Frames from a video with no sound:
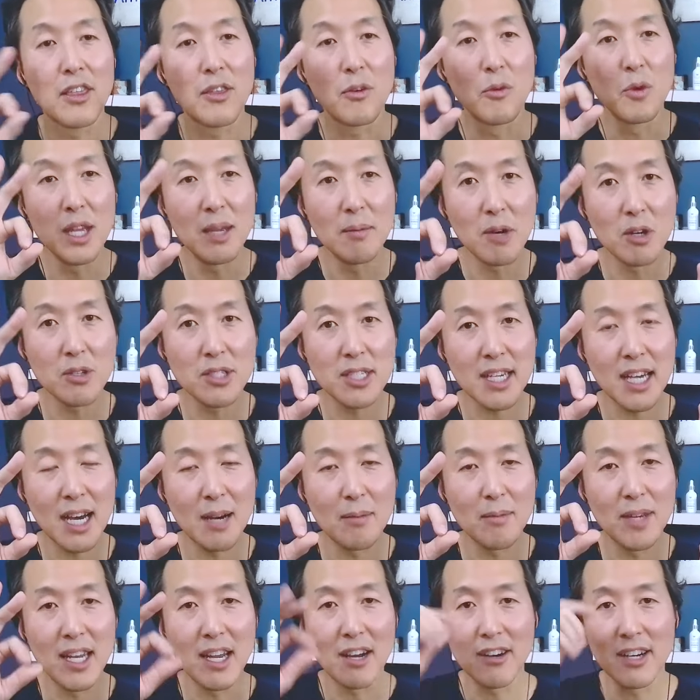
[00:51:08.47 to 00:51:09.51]
Three most
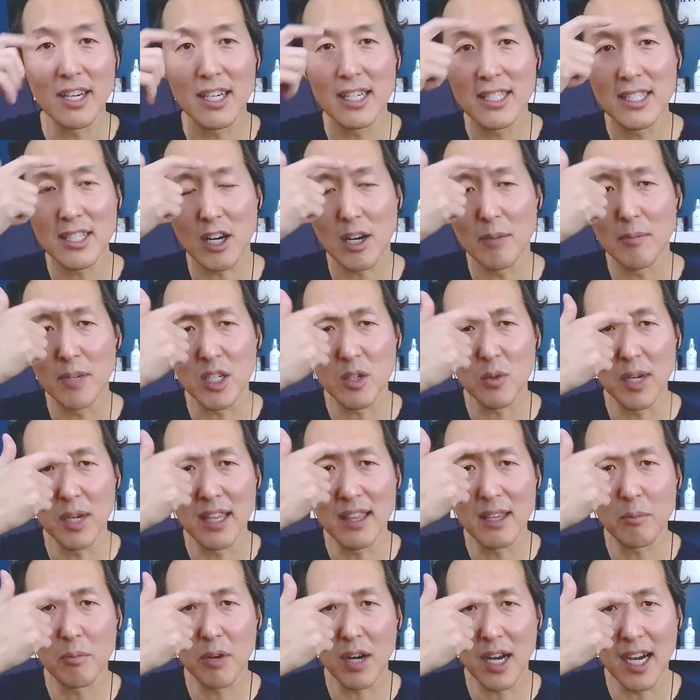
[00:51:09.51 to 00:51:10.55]
common areas are
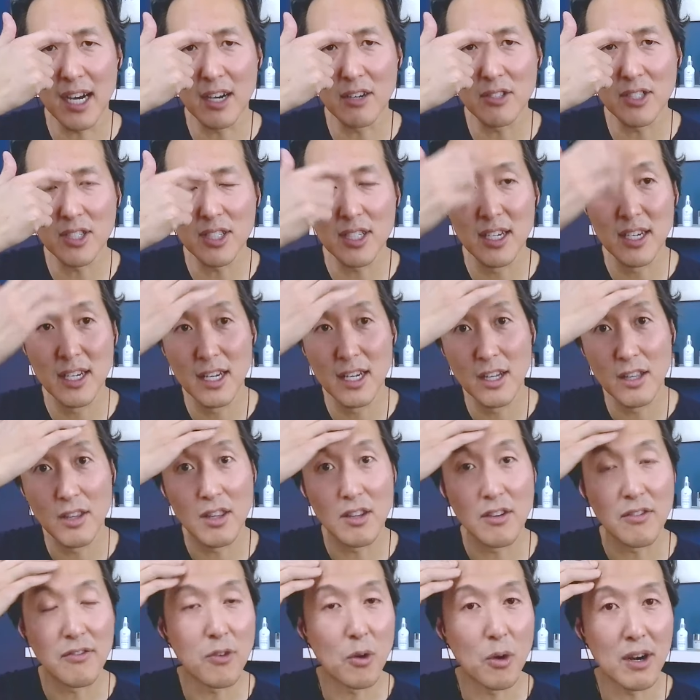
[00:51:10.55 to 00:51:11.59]
between the brows,
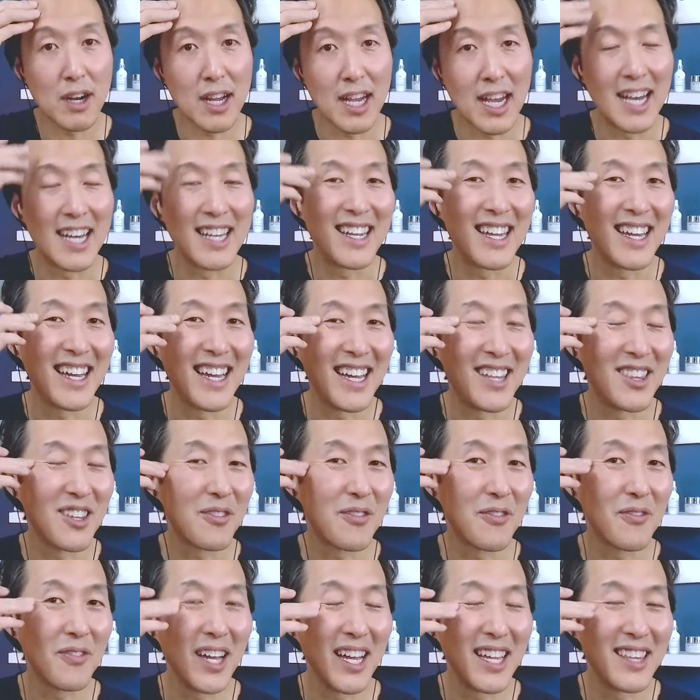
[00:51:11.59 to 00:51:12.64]
the forehead, and
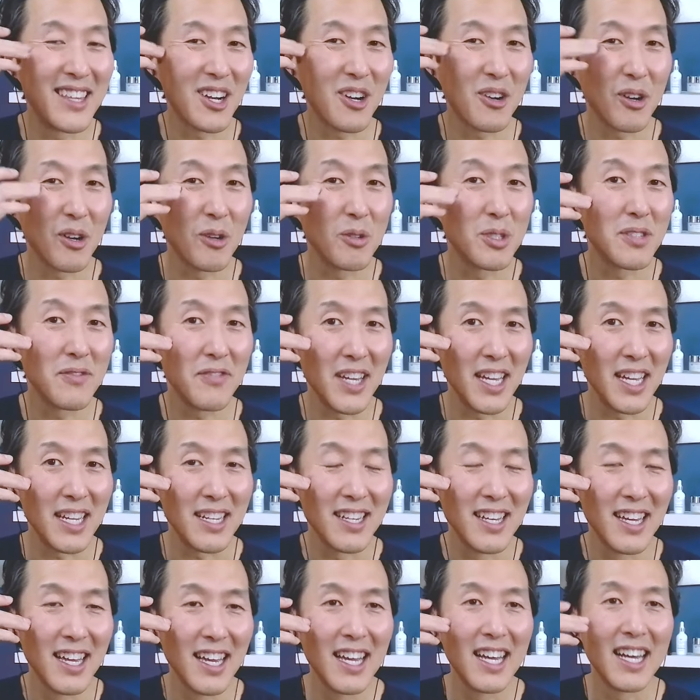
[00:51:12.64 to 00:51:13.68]
the, and the crow's
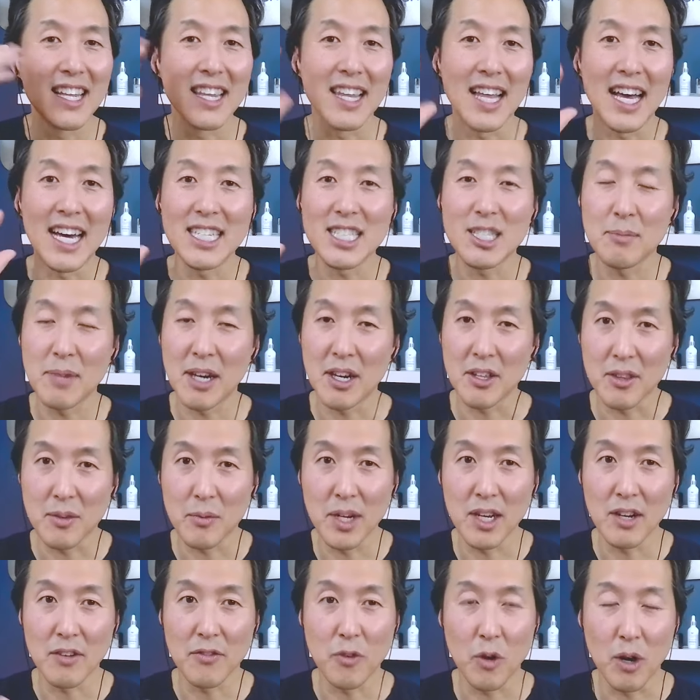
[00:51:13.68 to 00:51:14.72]
feet. Lasts about
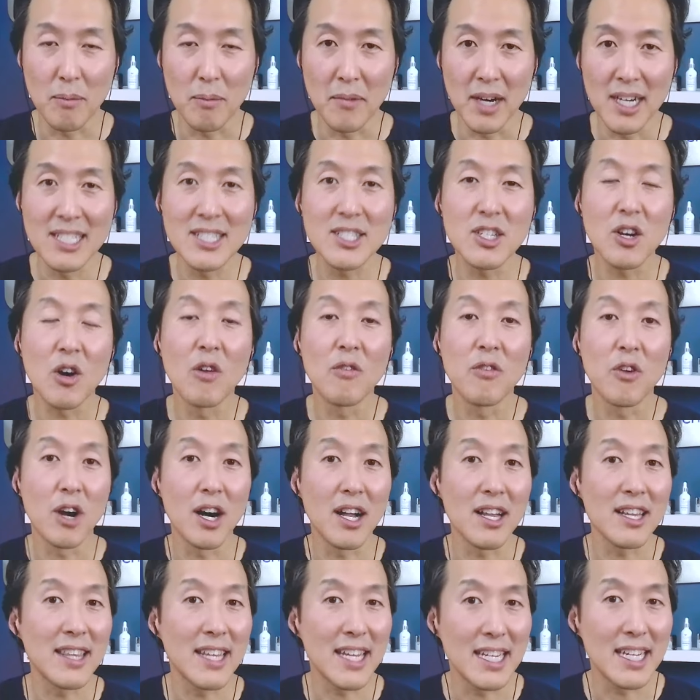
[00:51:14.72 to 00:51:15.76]
three to four months.
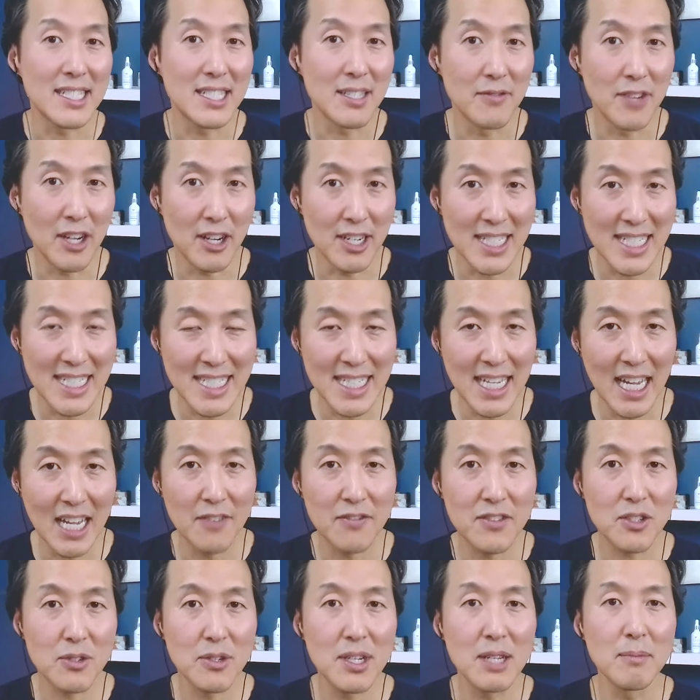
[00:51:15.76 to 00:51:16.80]
Overall, I think it's a very
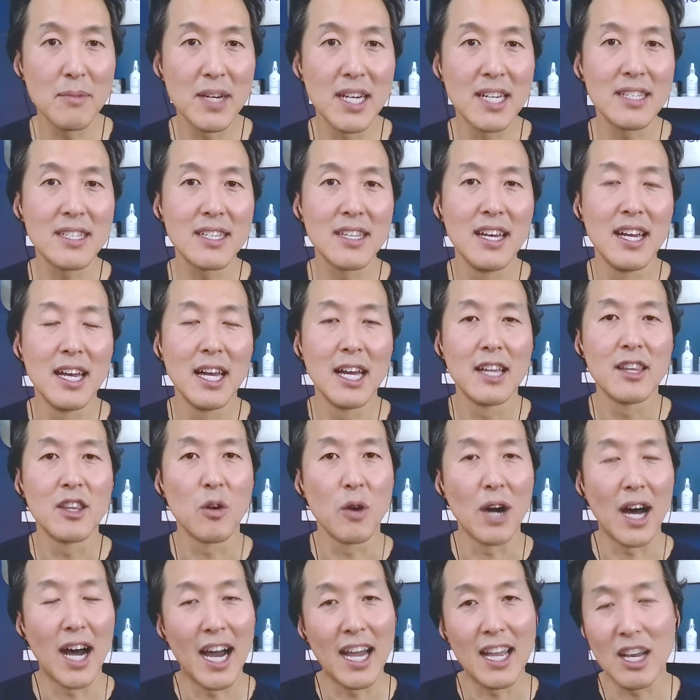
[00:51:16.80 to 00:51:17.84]
safe treatment.
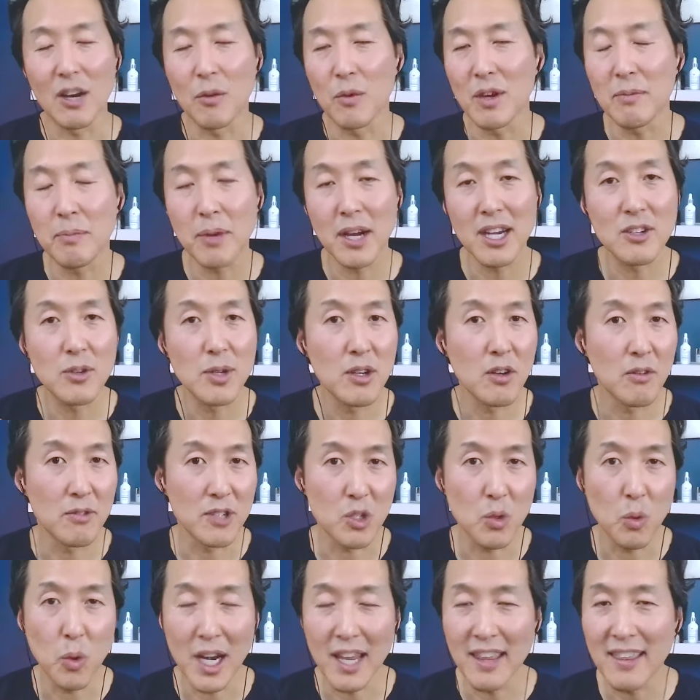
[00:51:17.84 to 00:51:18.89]
Though you know, we probably treat
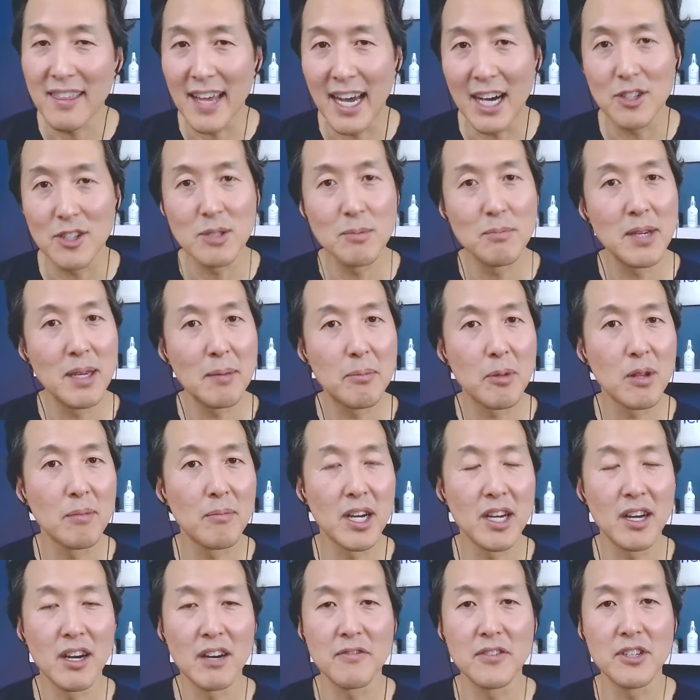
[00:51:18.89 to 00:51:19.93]
over 20,000 people
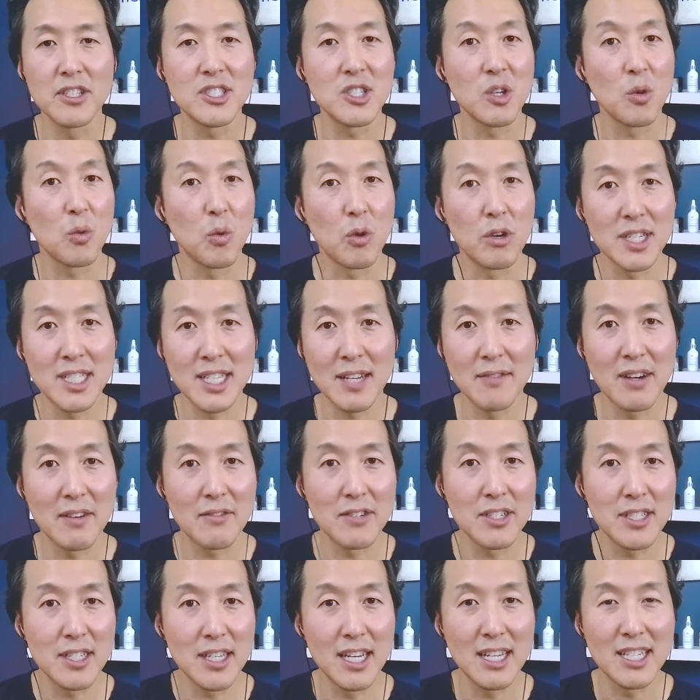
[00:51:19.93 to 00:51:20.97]
in my office. The worst I've
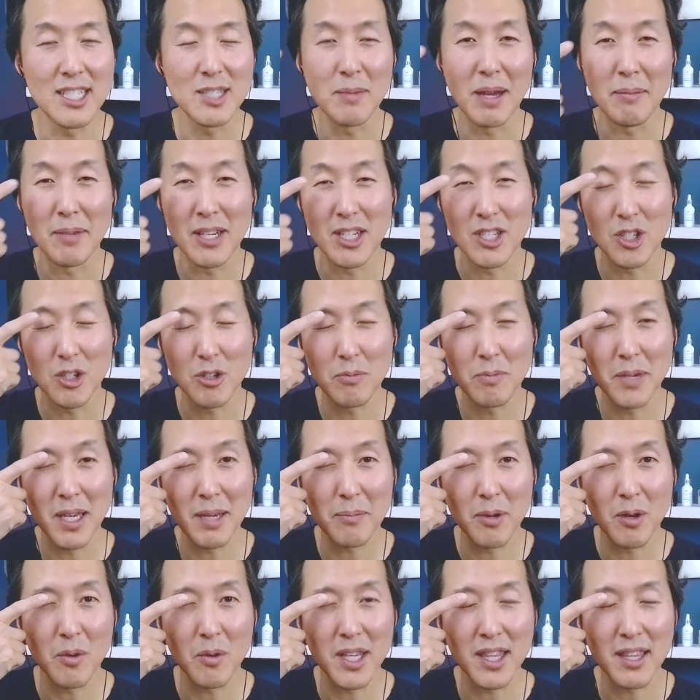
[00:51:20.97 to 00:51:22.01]
ever seen is maybe two
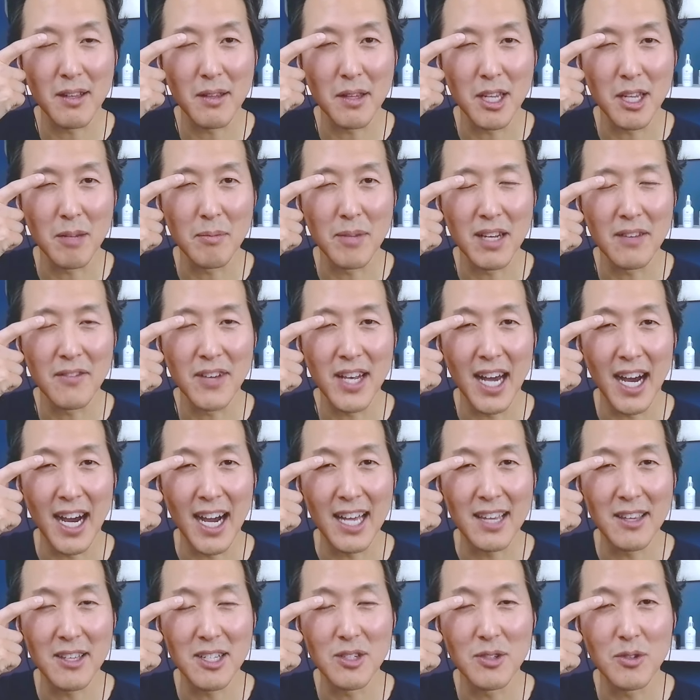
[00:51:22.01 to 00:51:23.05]
people with a little bit of an
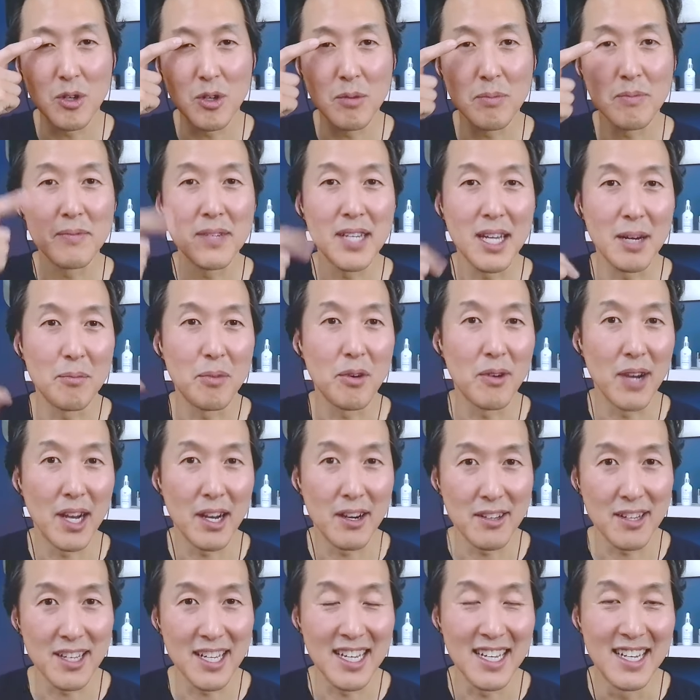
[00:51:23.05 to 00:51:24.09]
eyelid droop
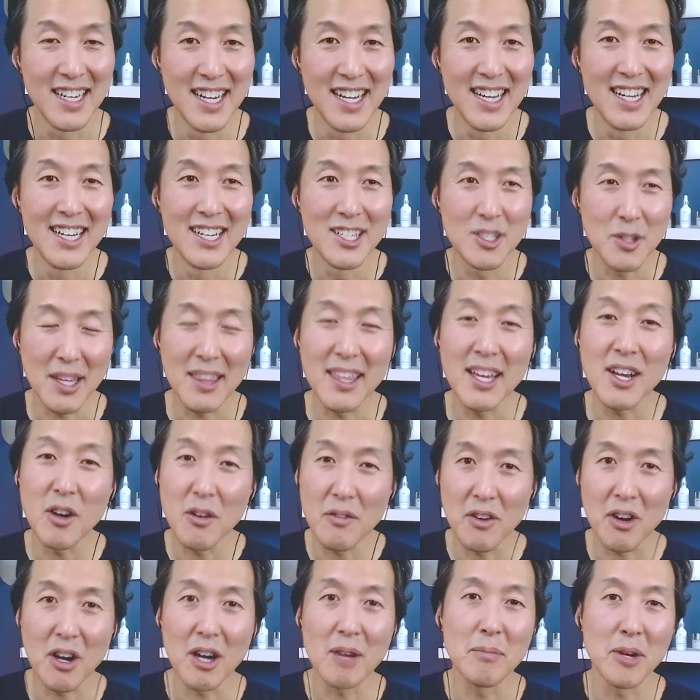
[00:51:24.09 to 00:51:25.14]
temporarily. So I
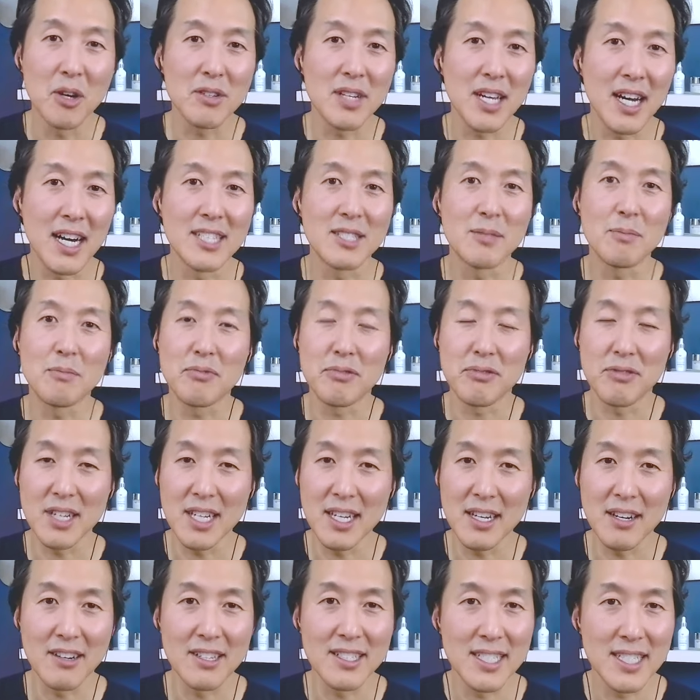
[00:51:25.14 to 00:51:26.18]
think overall, Botox
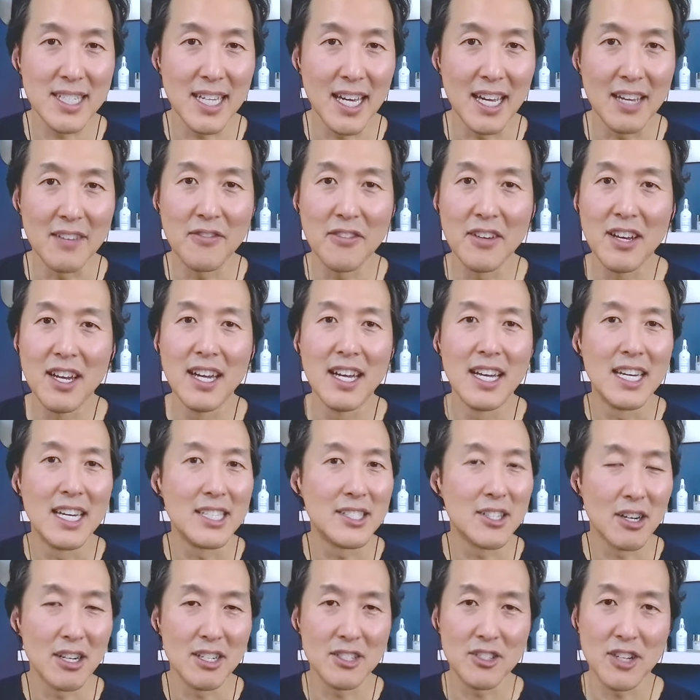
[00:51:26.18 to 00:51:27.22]
pretty darn safe
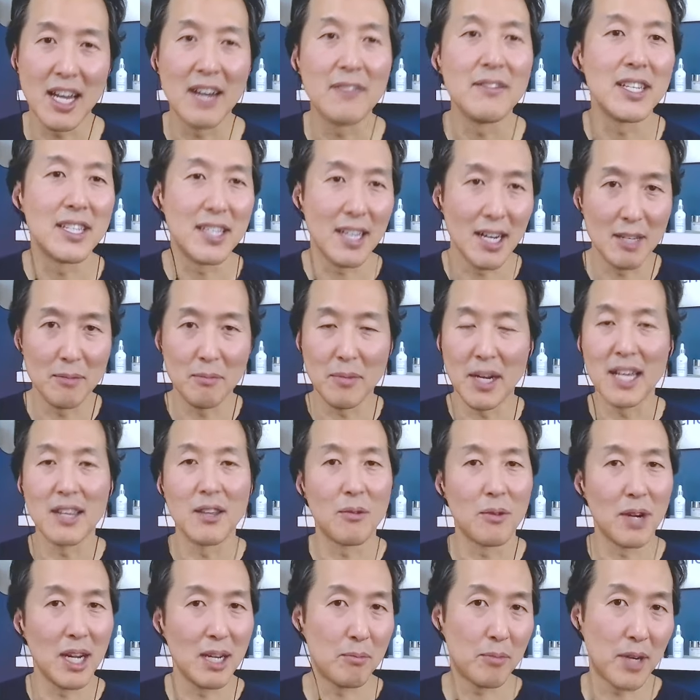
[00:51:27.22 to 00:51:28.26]
as long as you have it done by
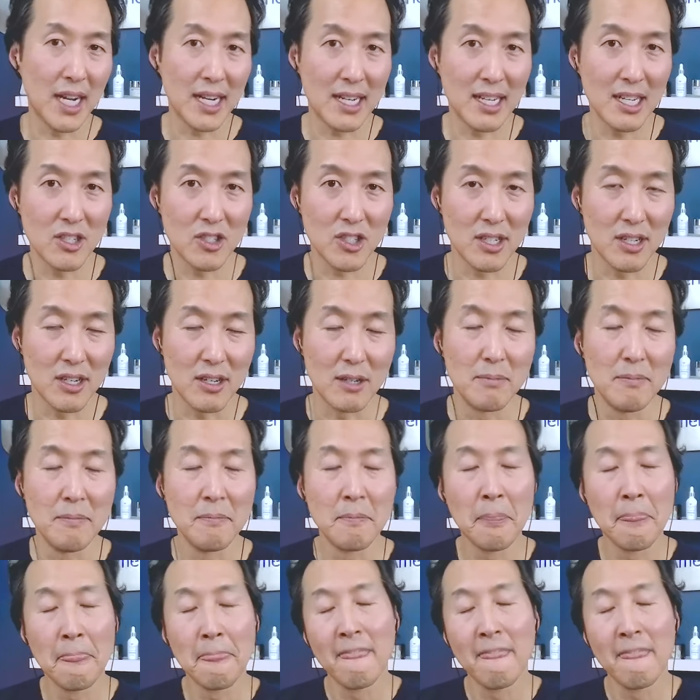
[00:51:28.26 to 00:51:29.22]
the right practitioner.